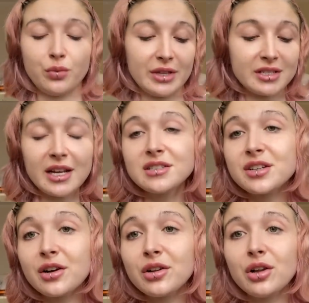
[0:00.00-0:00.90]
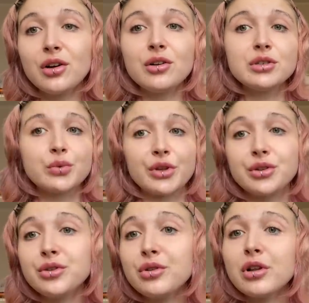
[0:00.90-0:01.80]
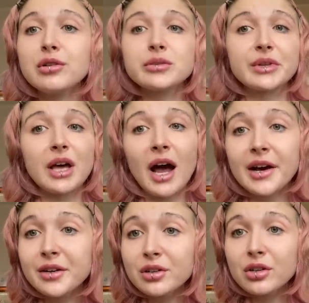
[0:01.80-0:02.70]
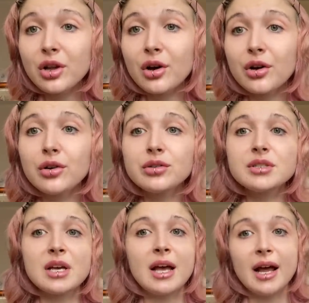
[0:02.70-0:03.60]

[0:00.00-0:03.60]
with deadstock clothes, with new clothes, with iGirl clothes,